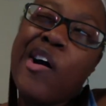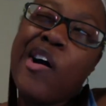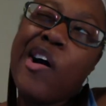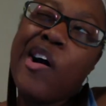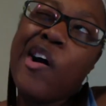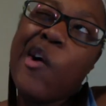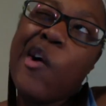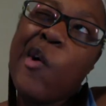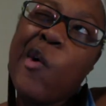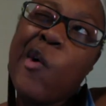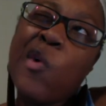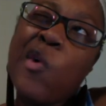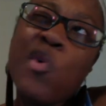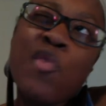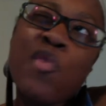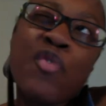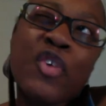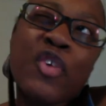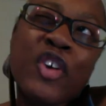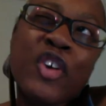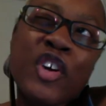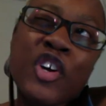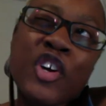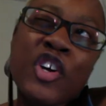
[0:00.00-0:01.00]

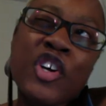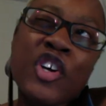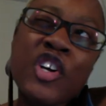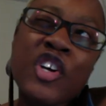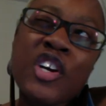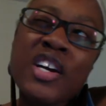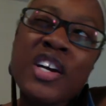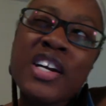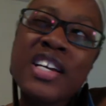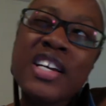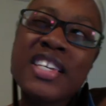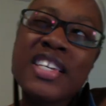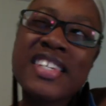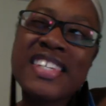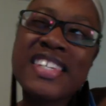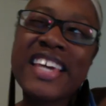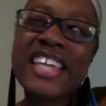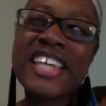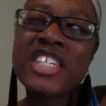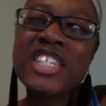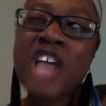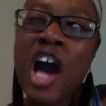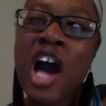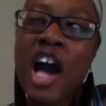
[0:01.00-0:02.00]
over
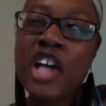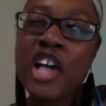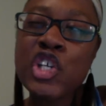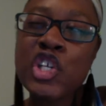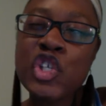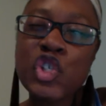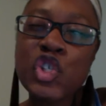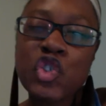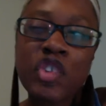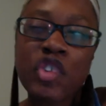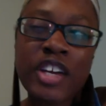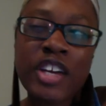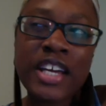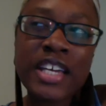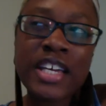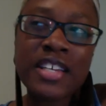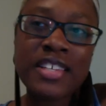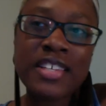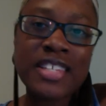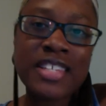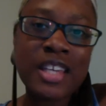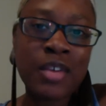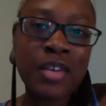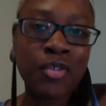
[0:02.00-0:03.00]

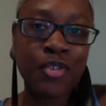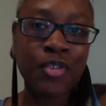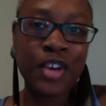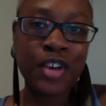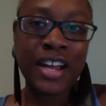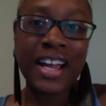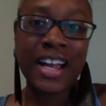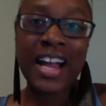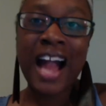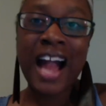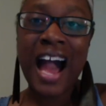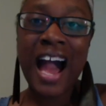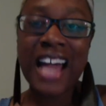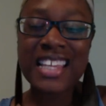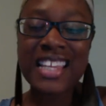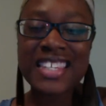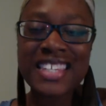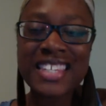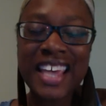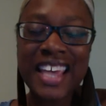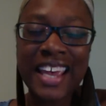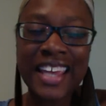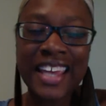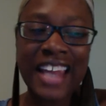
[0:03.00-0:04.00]
600 different
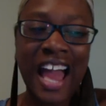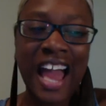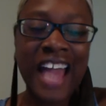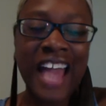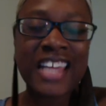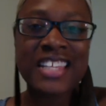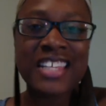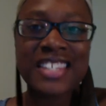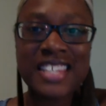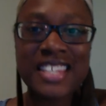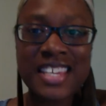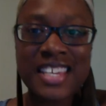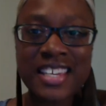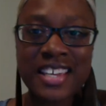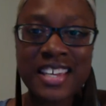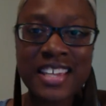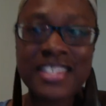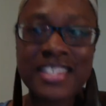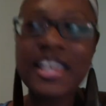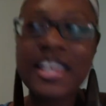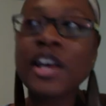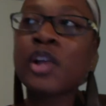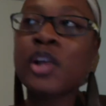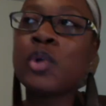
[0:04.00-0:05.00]
content
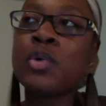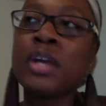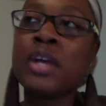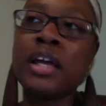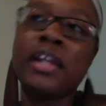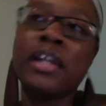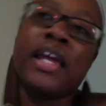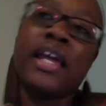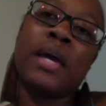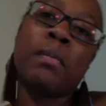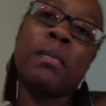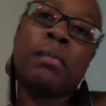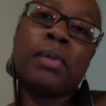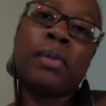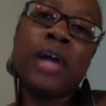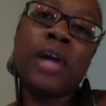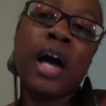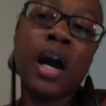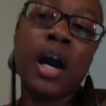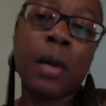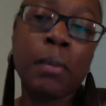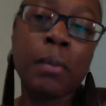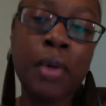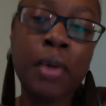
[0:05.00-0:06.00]
ideas, including
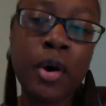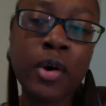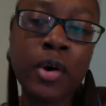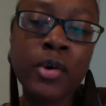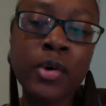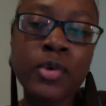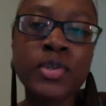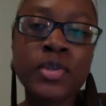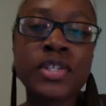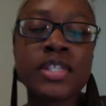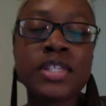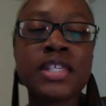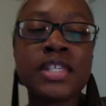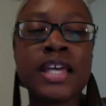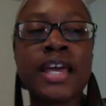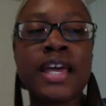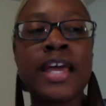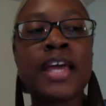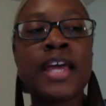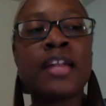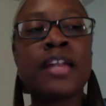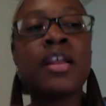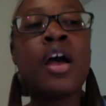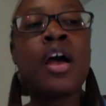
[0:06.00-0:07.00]
blog posts
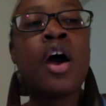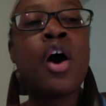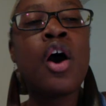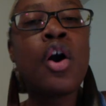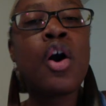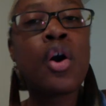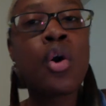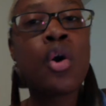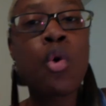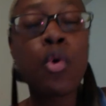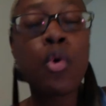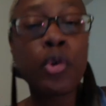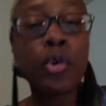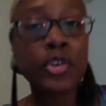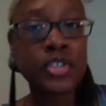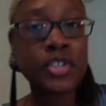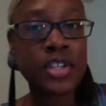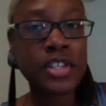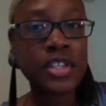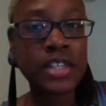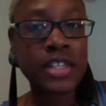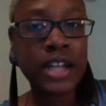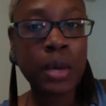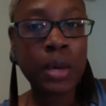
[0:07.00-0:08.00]
and
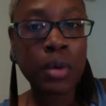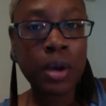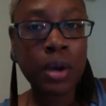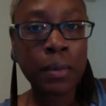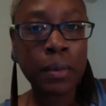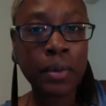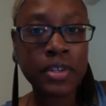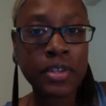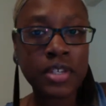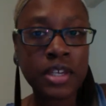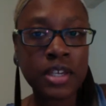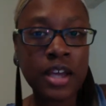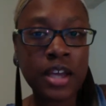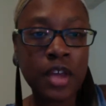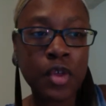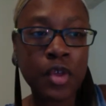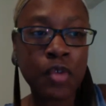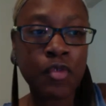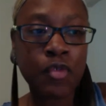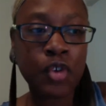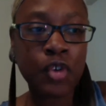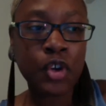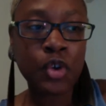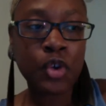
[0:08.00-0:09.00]
courses that I want to put
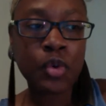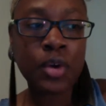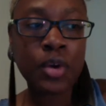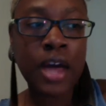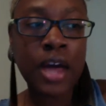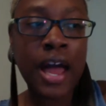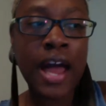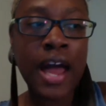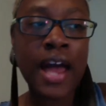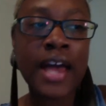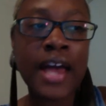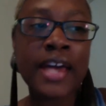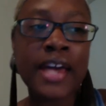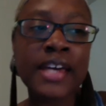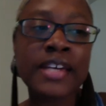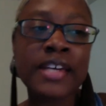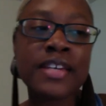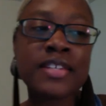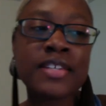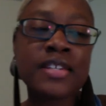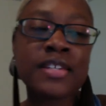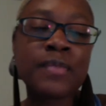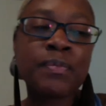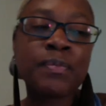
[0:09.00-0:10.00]
together for you
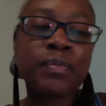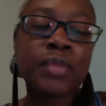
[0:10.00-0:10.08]
guys.